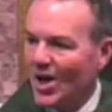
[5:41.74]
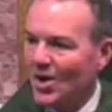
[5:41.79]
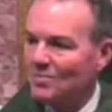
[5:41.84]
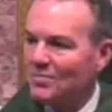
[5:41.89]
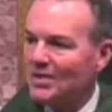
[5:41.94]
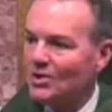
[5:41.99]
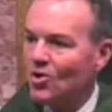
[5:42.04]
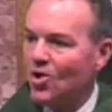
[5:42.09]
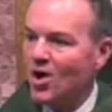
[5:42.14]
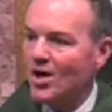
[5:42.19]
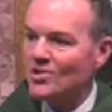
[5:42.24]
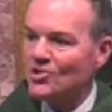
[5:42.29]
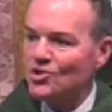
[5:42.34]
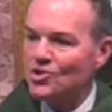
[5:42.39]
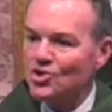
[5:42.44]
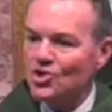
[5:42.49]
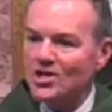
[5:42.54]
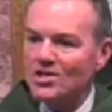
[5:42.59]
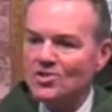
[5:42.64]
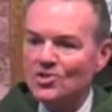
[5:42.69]
Because
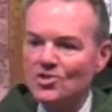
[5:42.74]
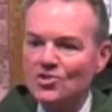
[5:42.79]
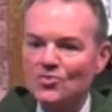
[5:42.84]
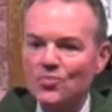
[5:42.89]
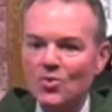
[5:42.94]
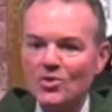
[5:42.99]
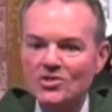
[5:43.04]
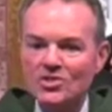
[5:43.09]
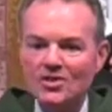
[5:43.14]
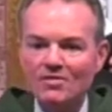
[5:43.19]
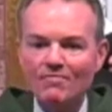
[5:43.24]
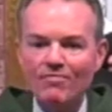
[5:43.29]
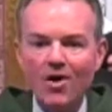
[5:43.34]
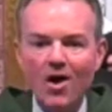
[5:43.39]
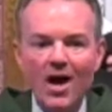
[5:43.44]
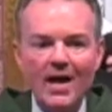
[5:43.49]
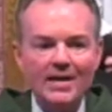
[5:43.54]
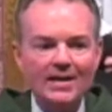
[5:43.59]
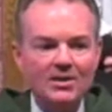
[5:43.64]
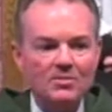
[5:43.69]
Jesus was
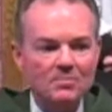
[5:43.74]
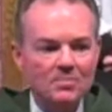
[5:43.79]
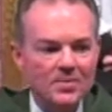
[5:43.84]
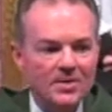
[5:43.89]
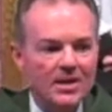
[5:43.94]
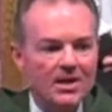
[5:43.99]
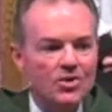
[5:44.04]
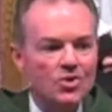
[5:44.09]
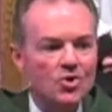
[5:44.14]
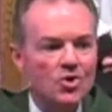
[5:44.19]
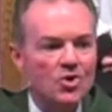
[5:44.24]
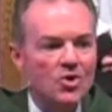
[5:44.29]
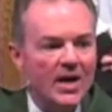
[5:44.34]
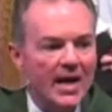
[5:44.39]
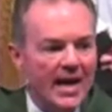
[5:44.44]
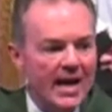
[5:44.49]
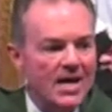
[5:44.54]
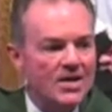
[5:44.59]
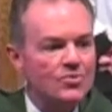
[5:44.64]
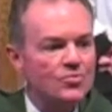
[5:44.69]
inviting Peter,
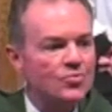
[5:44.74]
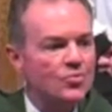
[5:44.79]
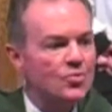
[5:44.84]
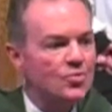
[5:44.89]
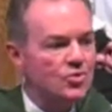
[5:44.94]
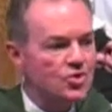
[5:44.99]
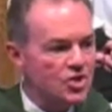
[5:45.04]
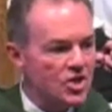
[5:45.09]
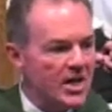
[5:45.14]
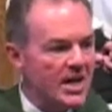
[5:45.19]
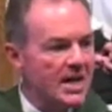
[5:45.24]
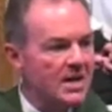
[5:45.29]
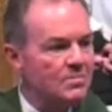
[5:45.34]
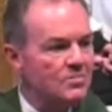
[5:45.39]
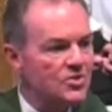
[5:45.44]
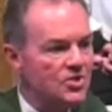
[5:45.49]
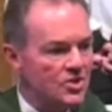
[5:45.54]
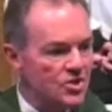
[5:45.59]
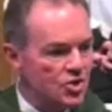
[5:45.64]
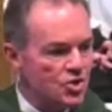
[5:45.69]
Andrew,
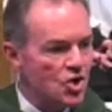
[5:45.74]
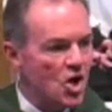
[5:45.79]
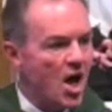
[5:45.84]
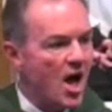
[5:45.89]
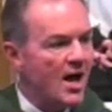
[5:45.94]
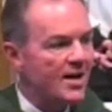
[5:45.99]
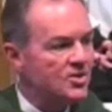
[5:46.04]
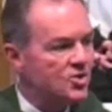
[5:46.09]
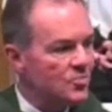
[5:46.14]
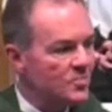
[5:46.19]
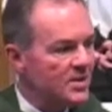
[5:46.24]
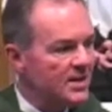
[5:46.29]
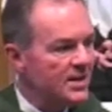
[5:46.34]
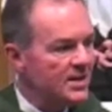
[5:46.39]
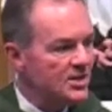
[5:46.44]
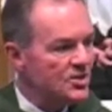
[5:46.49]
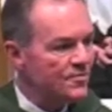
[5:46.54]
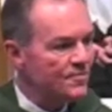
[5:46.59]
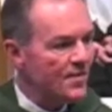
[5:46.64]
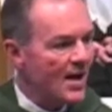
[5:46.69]
James, and John to be
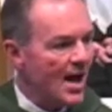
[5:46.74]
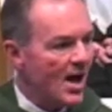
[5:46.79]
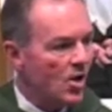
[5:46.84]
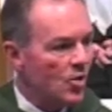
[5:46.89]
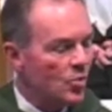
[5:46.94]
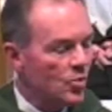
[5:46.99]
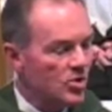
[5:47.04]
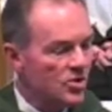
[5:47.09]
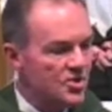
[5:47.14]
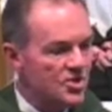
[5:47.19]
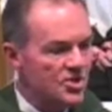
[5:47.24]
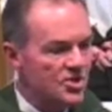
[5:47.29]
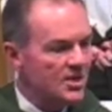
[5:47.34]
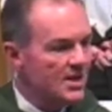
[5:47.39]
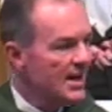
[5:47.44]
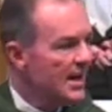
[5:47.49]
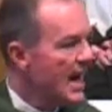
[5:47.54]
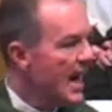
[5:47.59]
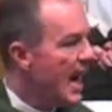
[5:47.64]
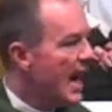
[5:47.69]
his followers,
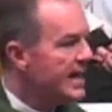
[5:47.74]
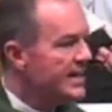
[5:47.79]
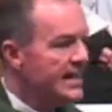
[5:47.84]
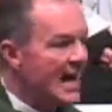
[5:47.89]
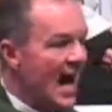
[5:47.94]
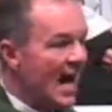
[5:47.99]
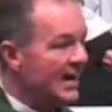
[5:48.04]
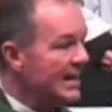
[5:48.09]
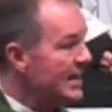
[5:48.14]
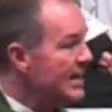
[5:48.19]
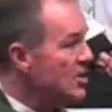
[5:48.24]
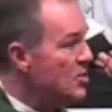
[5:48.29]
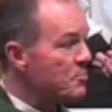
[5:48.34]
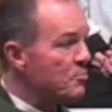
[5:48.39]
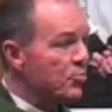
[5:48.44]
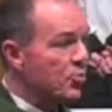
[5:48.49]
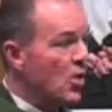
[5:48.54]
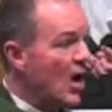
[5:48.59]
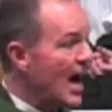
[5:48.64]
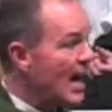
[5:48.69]
not in a
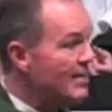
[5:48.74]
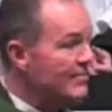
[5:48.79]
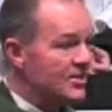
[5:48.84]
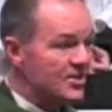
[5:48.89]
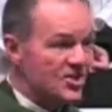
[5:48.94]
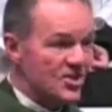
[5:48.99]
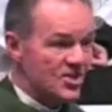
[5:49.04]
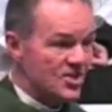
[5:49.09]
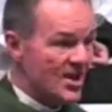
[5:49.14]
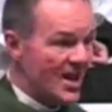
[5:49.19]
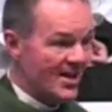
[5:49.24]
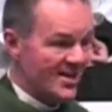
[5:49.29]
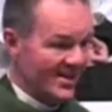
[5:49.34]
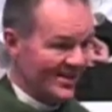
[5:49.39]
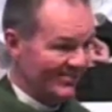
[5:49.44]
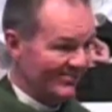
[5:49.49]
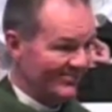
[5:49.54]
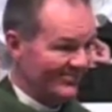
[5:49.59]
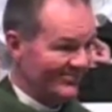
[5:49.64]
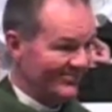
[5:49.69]
private setting,
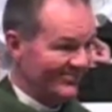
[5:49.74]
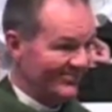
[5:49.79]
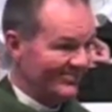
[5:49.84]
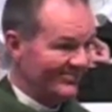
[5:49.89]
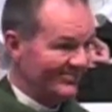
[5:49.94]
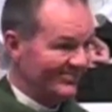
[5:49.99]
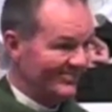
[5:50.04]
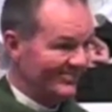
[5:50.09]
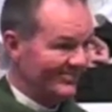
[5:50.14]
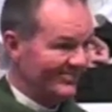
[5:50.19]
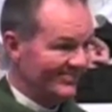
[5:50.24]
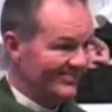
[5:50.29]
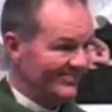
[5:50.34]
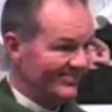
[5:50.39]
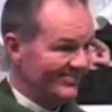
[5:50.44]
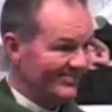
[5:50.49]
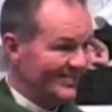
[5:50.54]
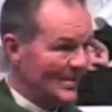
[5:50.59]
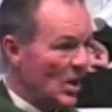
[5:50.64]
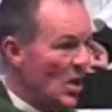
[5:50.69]

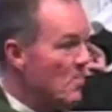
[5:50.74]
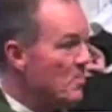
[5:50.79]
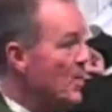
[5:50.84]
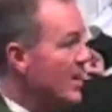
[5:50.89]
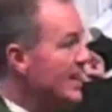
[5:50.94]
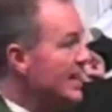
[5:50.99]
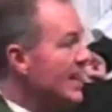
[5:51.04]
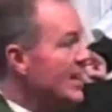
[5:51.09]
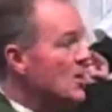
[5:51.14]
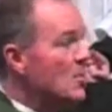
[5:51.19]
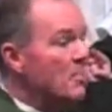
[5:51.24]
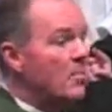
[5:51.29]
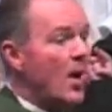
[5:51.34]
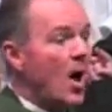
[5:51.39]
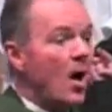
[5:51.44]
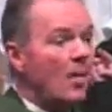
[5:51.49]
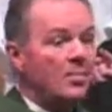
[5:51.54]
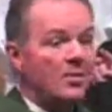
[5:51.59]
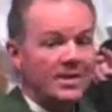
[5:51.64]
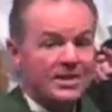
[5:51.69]
but in a
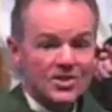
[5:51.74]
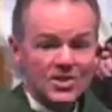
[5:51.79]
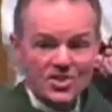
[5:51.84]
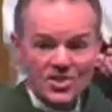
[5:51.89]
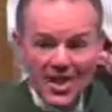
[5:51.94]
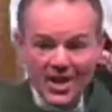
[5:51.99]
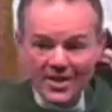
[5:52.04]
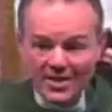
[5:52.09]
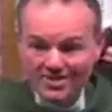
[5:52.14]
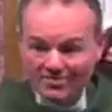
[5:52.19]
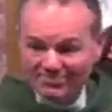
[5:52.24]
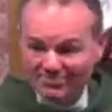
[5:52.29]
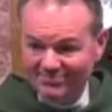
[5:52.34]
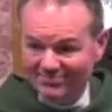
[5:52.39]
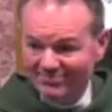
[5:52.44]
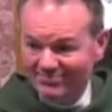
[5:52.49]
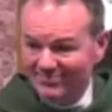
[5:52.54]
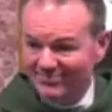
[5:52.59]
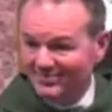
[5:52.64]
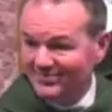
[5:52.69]
public setting,
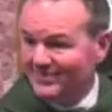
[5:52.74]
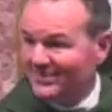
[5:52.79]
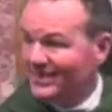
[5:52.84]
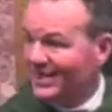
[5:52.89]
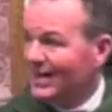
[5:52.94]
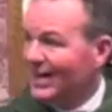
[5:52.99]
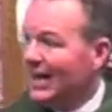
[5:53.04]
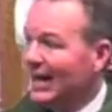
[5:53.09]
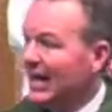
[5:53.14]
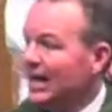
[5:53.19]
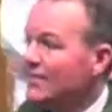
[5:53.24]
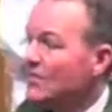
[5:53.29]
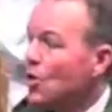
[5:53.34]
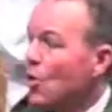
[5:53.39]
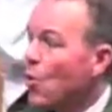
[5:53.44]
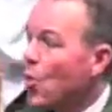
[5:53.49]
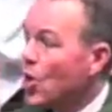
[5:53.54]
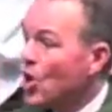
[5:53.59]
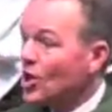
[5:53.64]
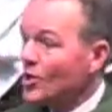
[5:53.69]
in the
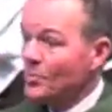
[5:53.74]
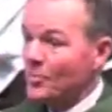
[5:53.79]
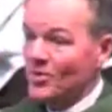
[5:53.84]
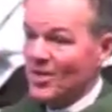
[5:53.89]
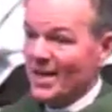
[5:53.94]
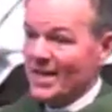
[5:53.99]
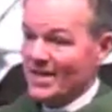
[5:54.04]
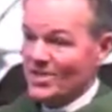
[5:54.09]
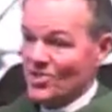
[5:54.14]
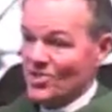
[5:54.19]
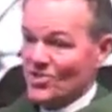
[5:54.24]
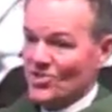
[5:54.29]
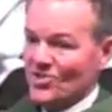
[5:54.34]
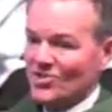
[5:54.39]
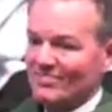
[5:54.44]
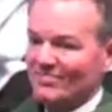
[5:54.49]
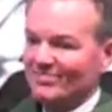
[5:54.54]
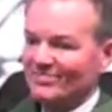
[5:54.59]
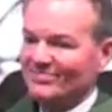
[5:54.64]
workplace.